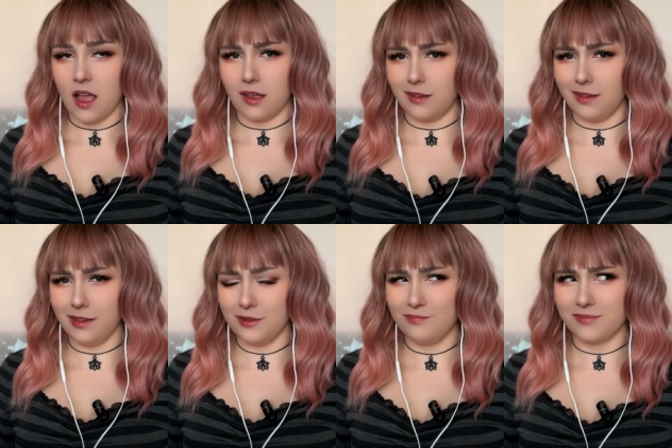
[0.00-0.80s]

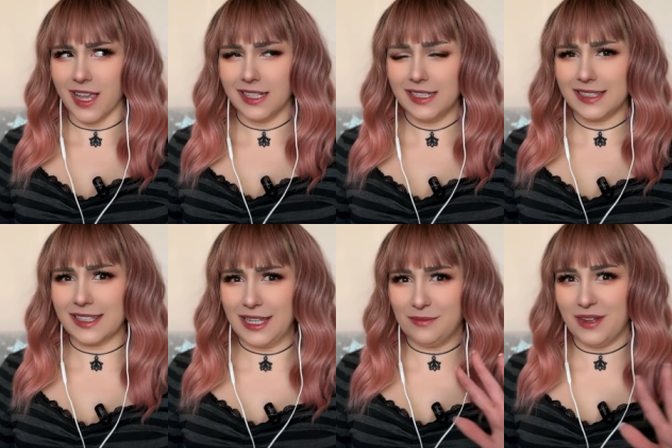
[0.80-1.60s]
Let's
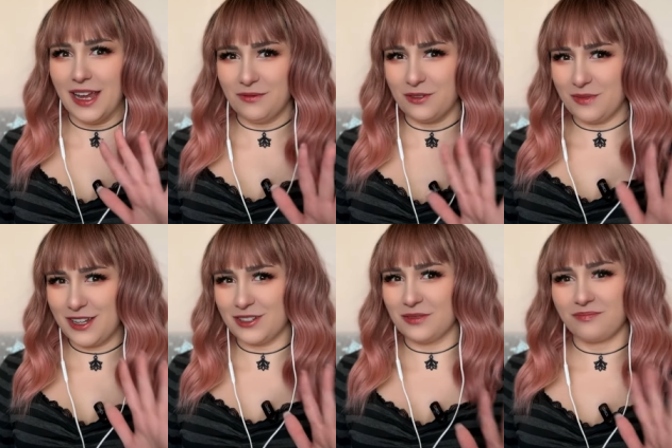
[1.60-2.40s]
keep that
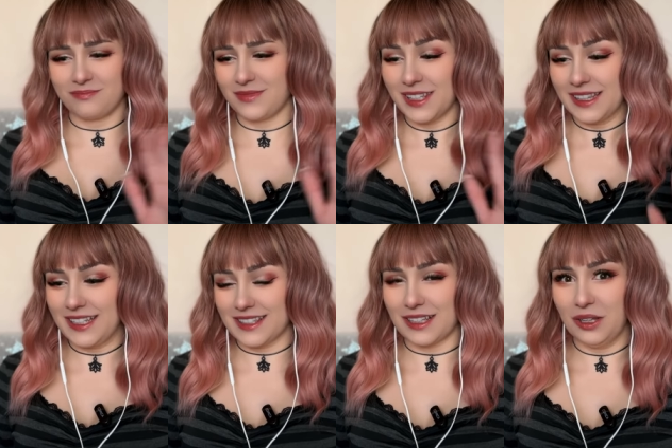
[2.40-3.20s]
information
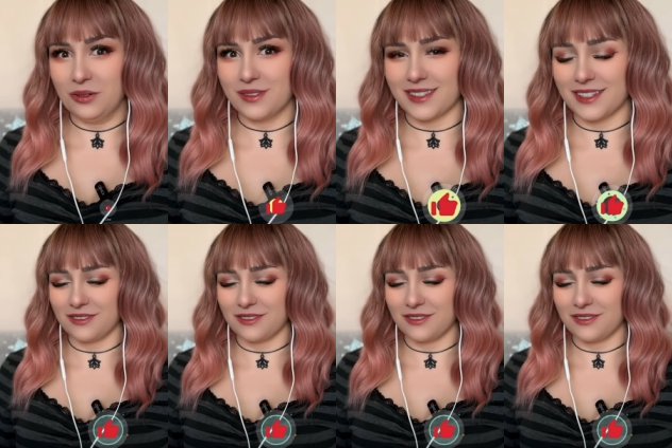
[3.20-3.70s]
this closed.